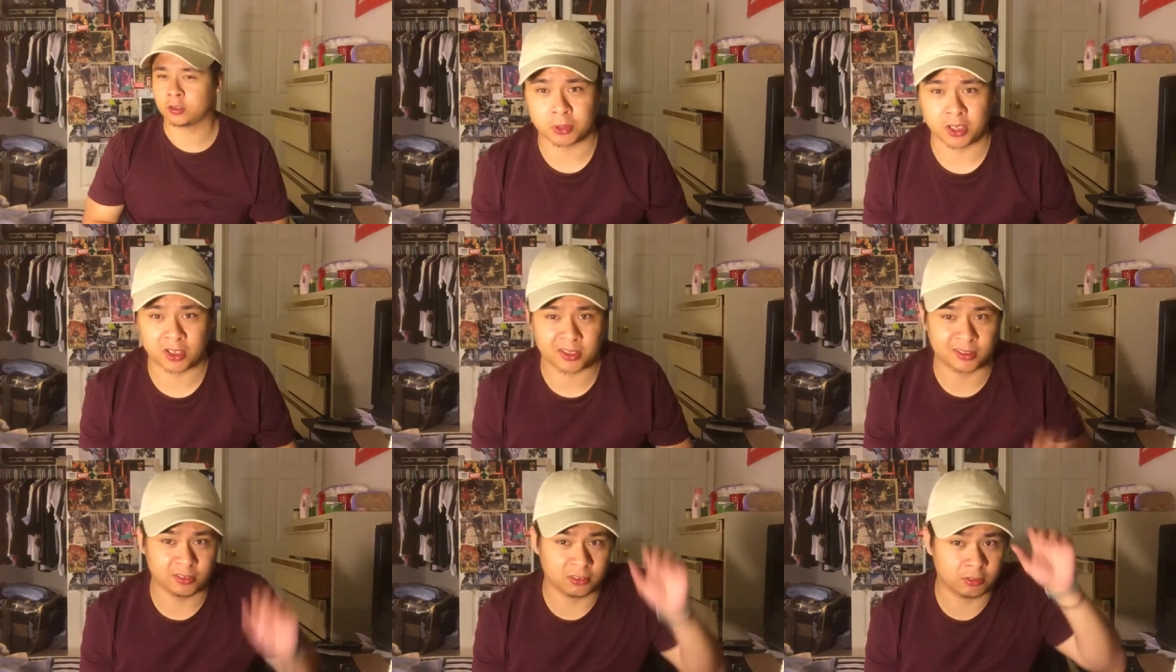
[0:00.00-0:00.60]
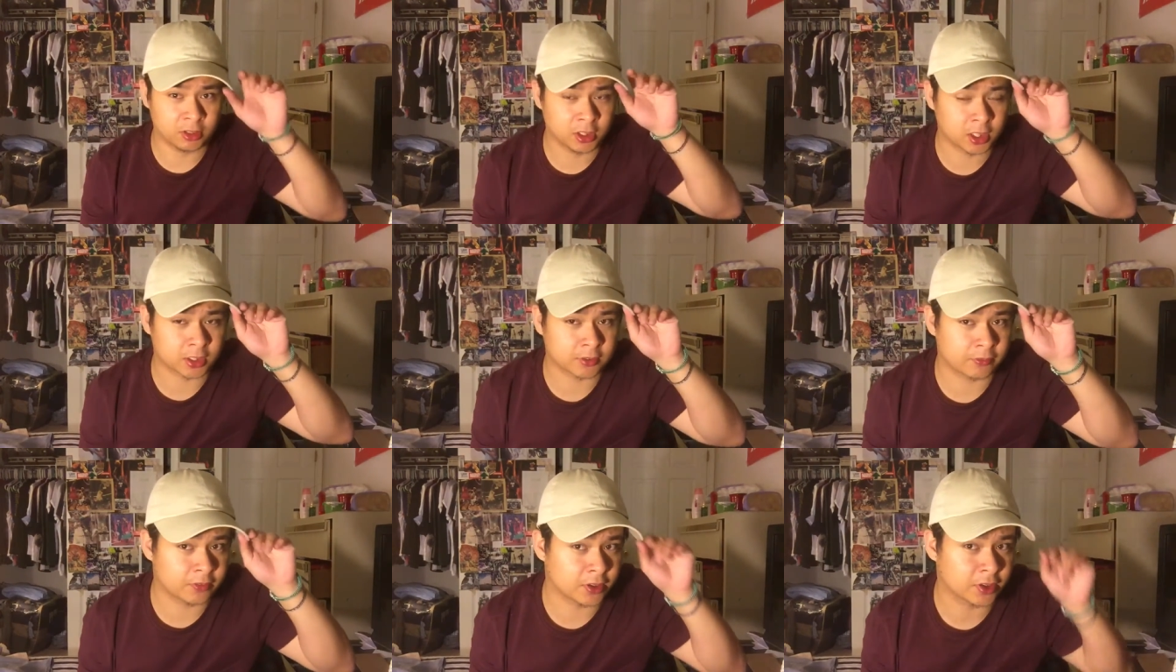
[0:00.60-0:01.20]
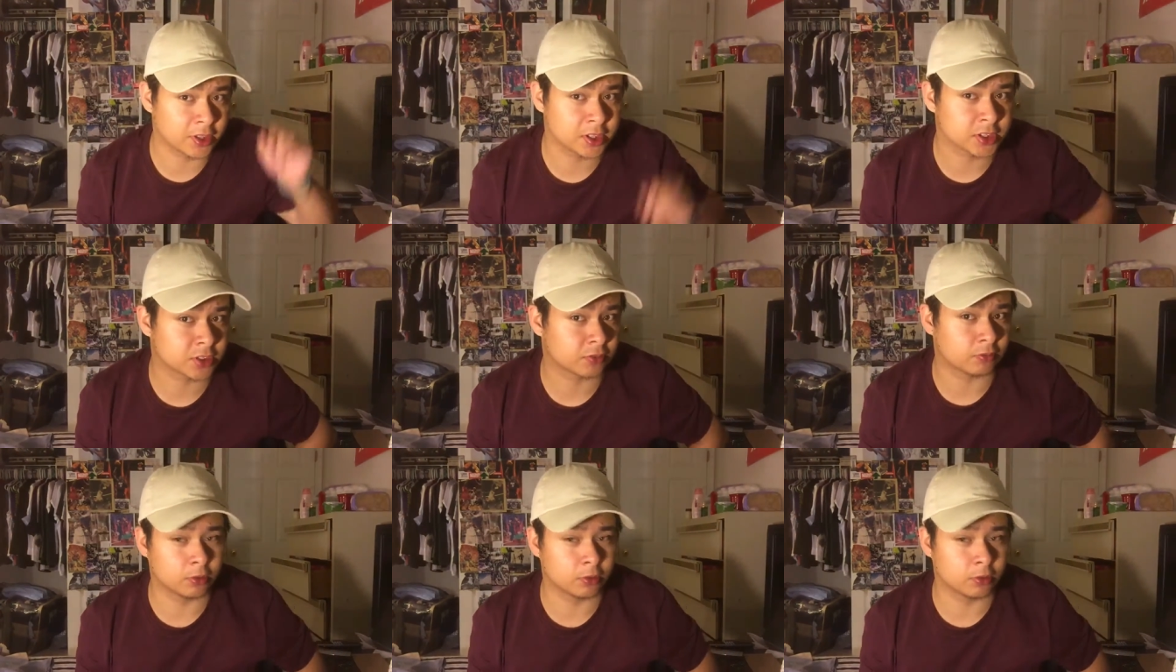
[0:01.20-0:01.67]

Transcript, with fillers: But I really like the fit of this.